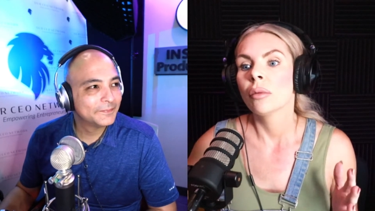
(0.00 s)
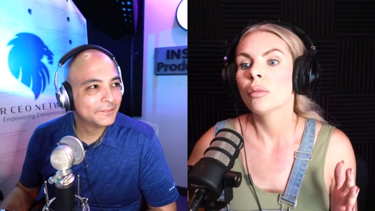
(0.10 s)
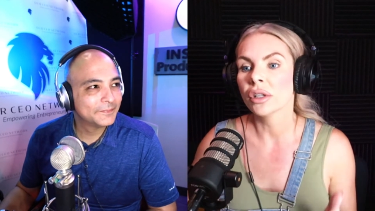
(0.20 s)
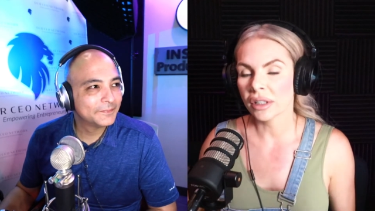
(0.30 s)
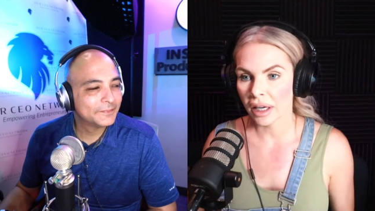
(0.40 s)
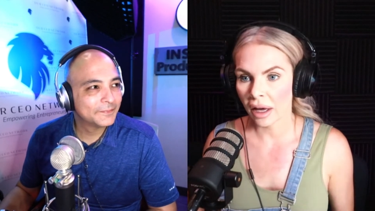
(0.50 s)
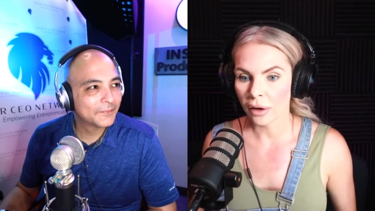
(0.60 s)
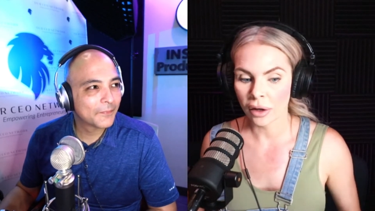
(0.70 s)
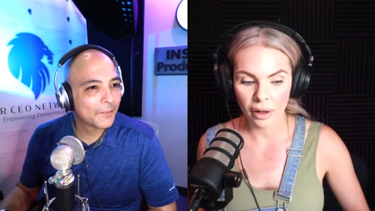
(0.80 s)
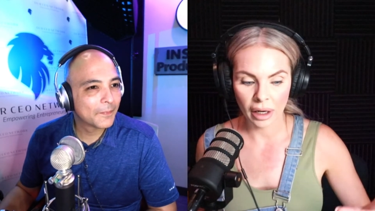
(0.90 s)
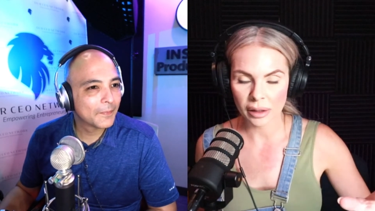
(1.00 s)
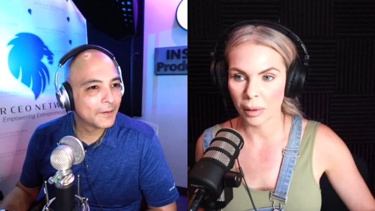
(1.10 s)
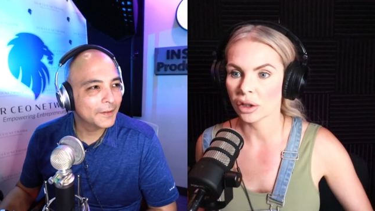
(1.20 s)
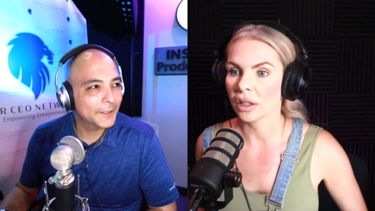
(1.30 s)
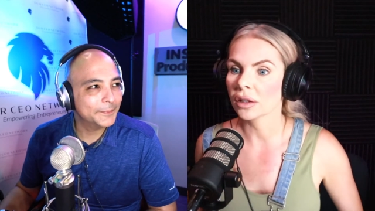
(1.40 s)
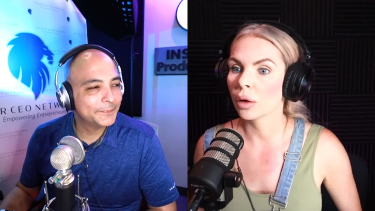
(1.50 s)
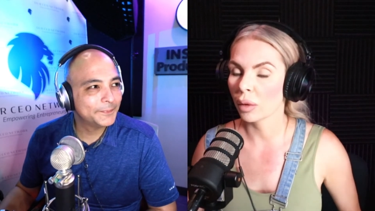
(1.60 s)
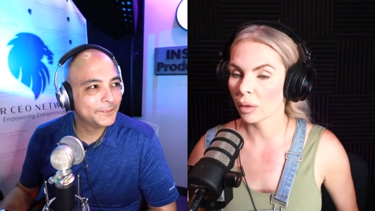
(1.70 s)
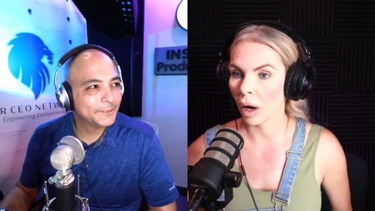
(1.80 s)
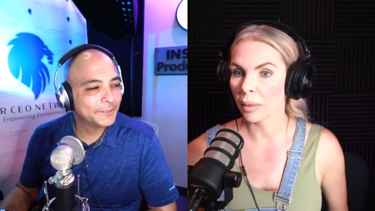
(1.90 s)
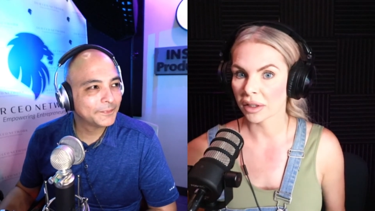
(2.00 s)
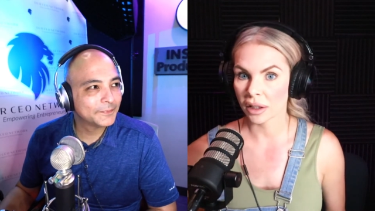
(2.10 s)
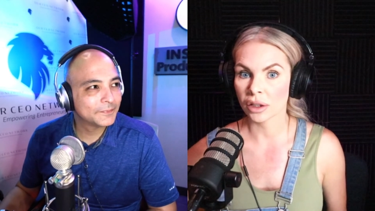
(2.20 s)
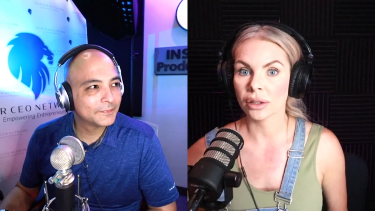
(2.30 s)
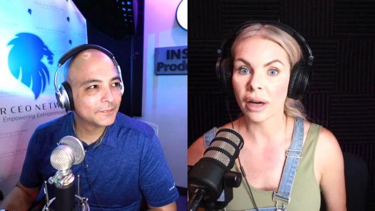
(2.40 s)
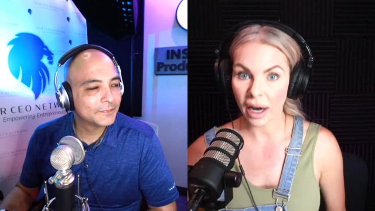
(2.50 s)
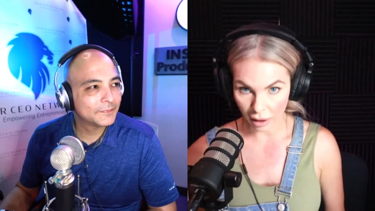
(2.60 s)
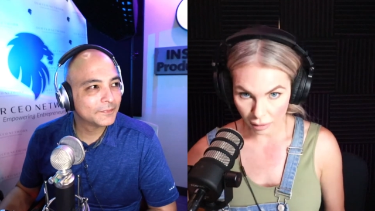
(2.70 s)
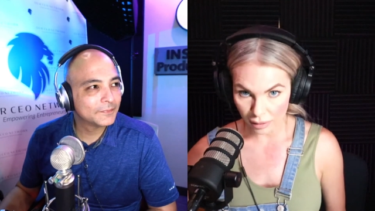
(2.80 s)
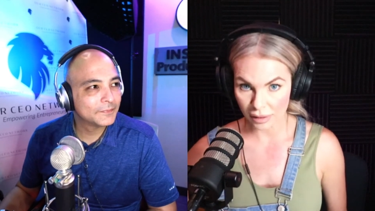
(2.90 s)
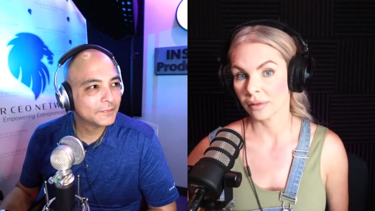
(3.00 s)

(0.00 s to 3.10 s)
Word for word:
Speaker 1: put together a spreadsheet. So when Robert takes you out,